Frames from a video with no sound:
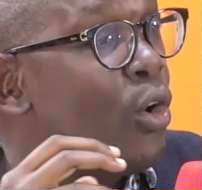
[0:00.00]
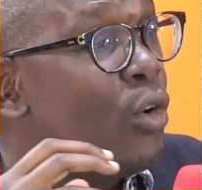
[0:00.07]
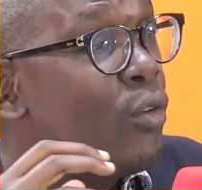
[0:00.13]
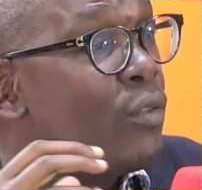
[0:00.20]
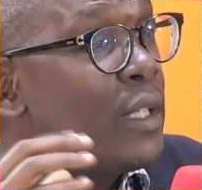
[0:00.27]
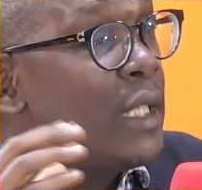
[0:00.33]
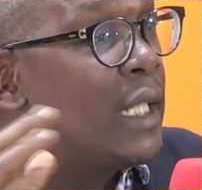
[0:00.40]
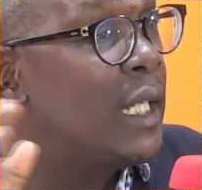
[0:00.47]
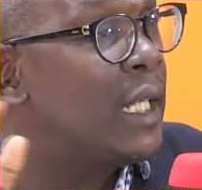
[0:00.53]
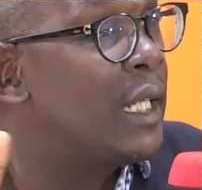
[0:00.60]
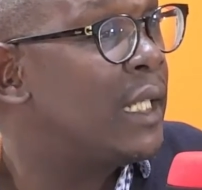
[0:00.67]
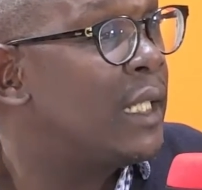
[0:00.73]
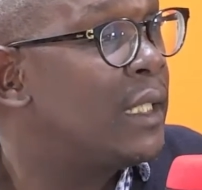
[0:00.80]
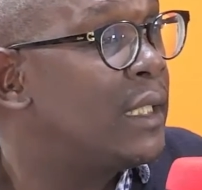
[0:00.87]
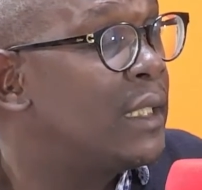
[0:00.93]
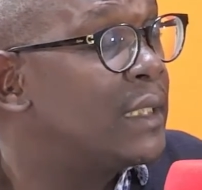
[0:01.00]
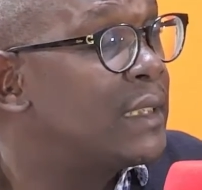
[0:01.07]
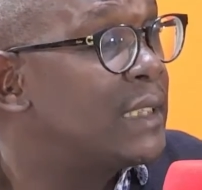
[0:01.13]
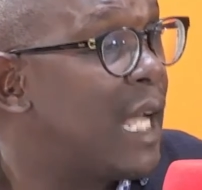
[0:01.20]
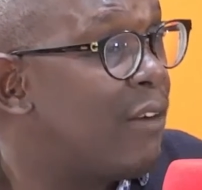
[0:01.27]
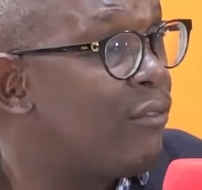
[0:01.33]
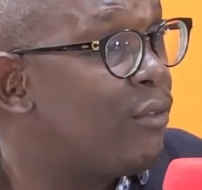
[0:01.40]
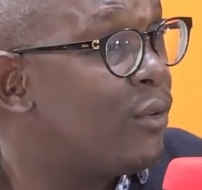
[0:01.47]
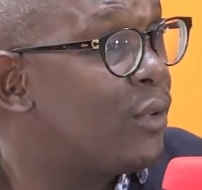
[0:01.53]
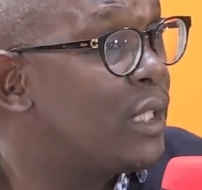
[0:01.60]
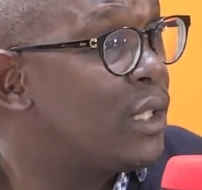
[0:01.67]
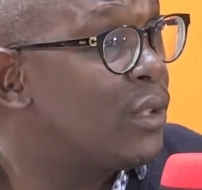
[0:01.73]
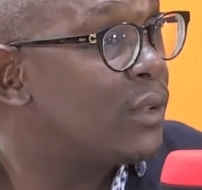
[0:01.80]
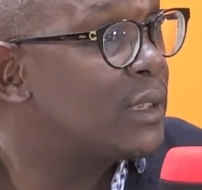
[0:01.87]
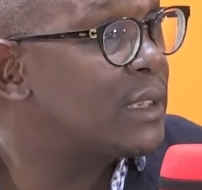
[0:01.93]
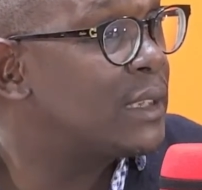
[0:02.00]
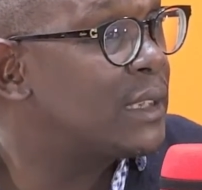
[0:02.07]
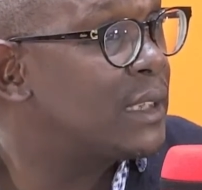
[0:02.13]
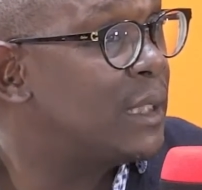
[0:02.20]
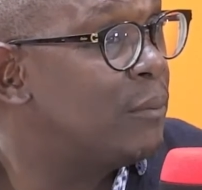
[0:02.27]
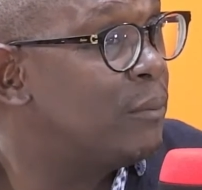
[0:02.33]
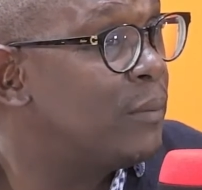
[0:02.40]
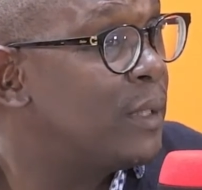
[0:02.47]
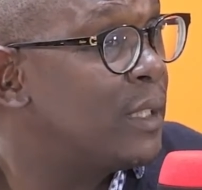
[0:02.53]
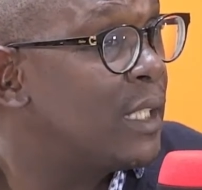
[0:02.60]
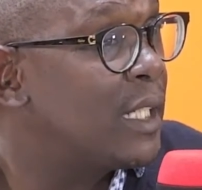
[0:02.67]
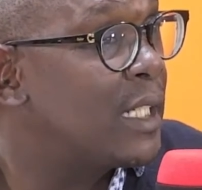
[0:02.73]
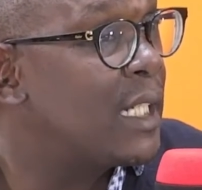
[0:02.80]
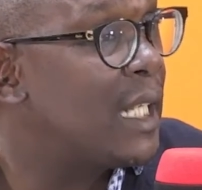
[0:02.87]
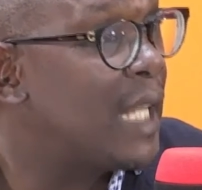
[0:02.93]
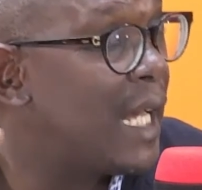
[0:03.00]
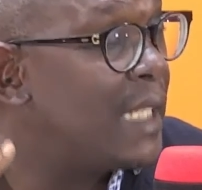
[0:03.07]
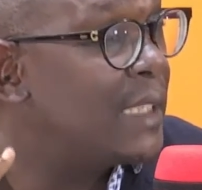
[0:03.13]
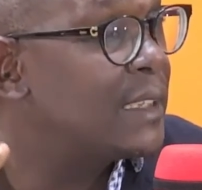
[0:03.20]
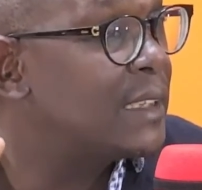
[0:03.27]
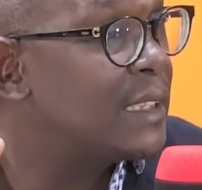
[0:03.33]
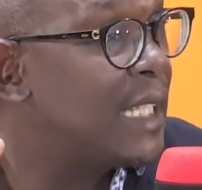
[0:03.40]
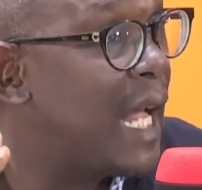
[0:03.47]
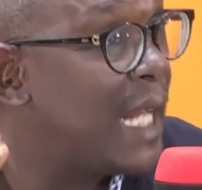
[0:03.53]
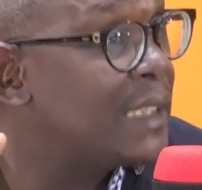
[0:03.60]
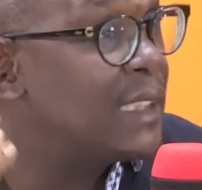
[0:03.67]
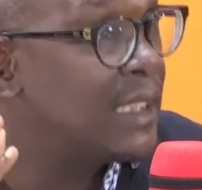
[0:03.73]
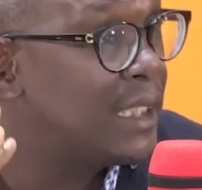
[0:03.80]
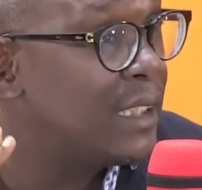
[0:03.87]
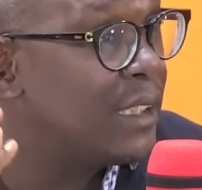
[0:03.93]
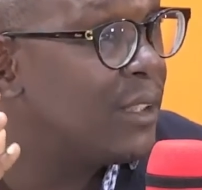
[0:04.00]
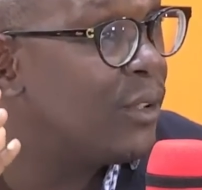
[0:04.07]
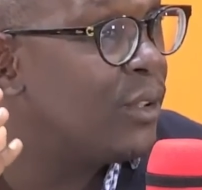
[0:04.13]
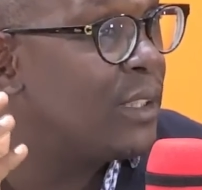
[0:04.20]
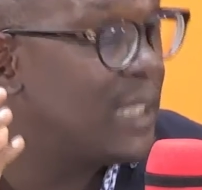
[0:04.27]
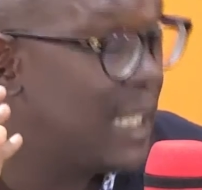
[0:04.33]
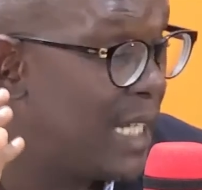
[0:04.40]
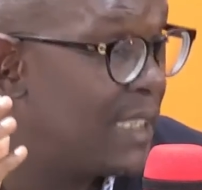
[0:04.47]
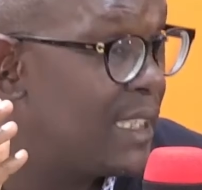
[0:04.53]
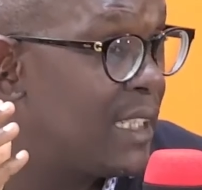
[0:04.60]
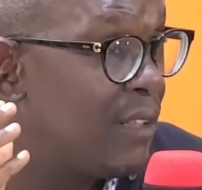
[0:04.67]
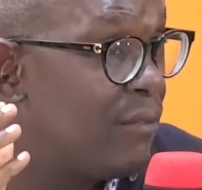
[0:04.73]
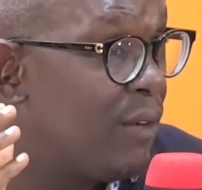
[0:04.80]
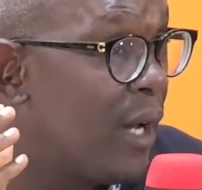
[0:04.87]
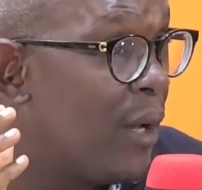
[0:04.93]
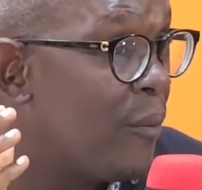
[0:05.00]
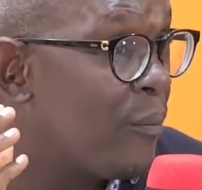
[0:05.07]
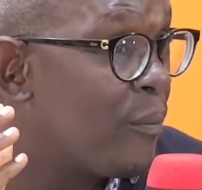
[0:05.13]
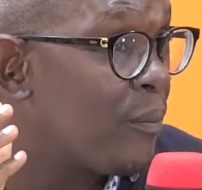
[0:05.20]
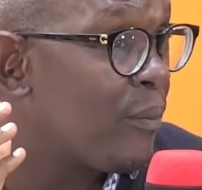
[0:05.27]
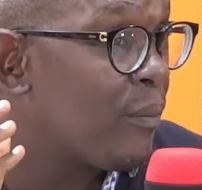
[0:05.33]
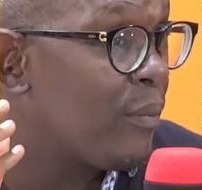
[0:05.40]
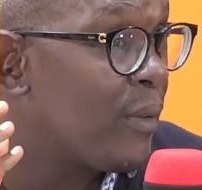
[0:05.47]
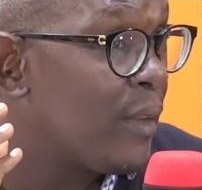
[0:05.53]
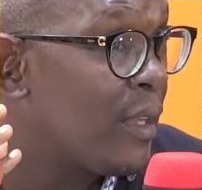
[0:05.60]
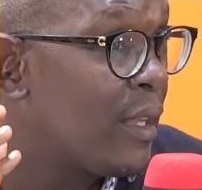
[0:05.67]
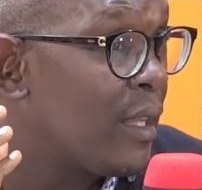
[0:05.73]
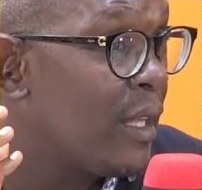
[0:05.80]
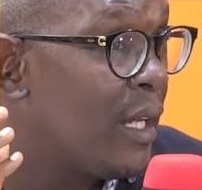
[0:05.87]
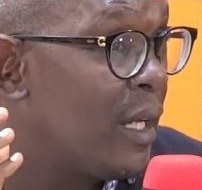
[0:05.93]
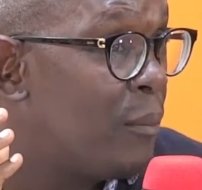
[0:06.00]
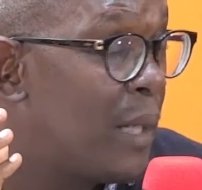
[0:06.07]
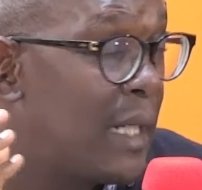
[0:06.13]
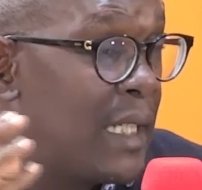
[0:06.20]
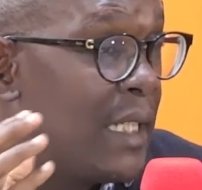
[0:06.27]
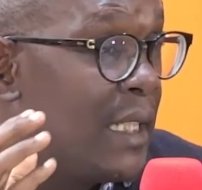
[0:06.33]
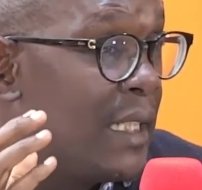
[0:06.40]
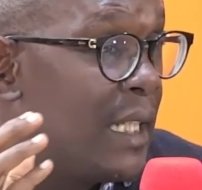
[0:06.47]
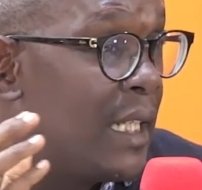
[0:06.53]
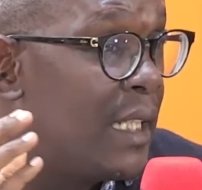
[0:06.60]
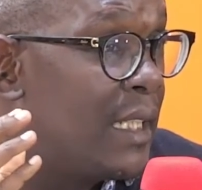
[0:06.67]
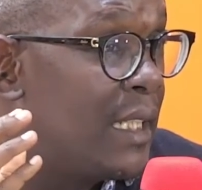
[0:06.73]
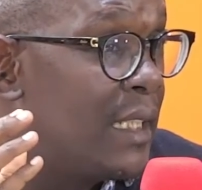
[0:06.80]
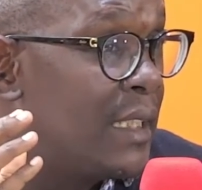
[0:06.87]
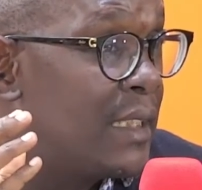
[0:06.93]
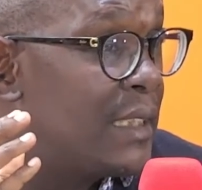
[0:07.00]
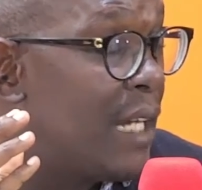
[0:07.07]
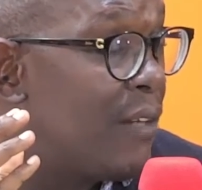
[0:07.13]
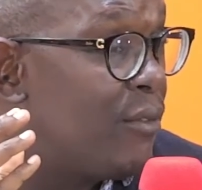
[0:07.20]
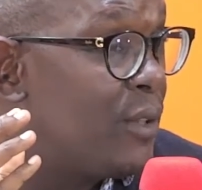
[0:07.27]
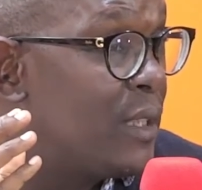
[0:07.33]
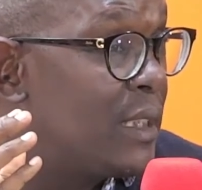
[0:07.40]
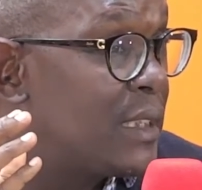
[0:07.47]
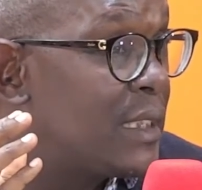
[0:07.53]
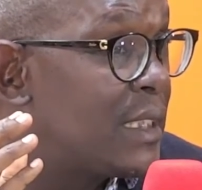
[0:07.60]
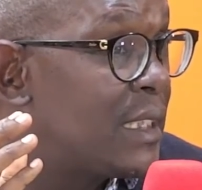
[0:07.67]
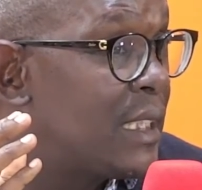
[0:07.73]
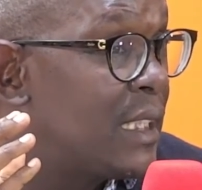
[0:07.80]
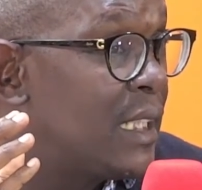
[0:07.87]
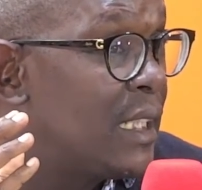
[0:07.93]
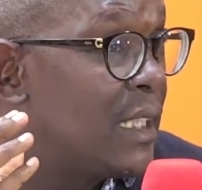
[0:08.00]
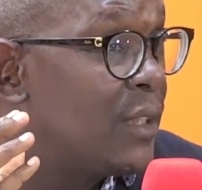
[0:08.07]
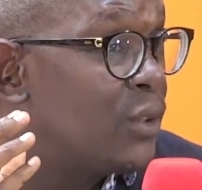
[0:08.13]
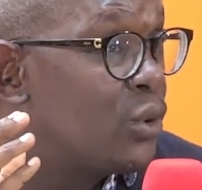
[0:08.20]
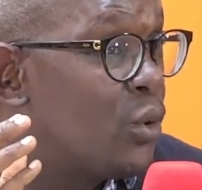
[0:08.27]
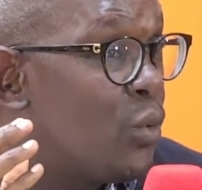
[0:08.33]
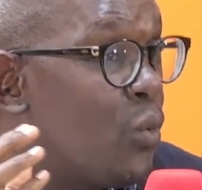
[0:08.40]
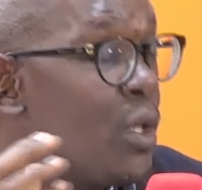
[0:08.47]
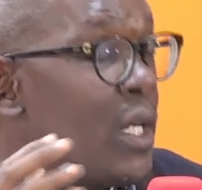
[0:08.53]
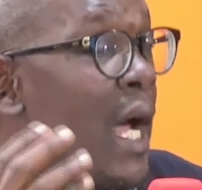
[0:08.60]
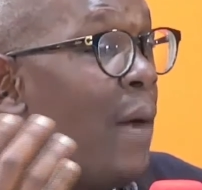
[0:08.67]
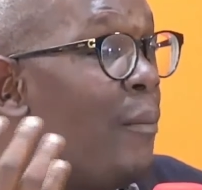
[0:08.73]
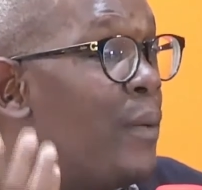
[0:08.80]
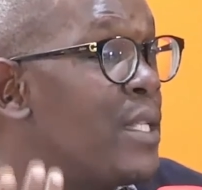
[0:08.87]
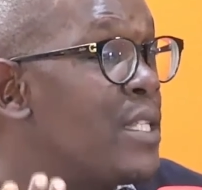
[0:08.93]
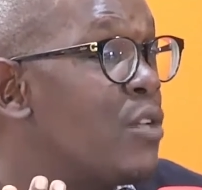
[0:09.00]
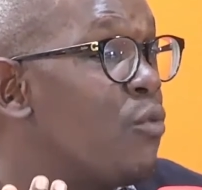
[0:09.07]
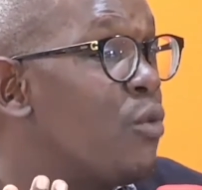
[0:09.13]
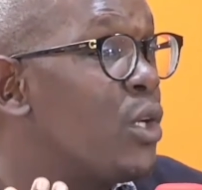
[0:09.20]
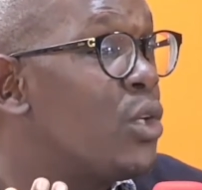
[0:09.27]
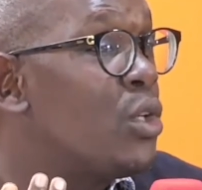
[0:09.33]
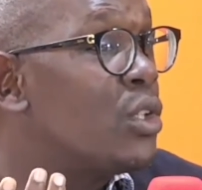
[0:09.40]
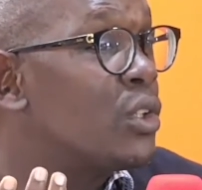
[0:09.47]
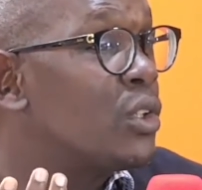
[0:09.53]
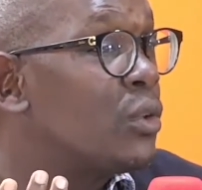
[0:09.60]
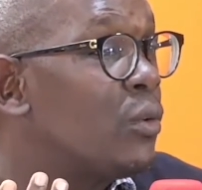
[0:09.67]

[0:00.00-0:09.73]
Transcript: of the Savo ecosystem relies largely on the Athi-River. partly the Savo East. So what happens if we don't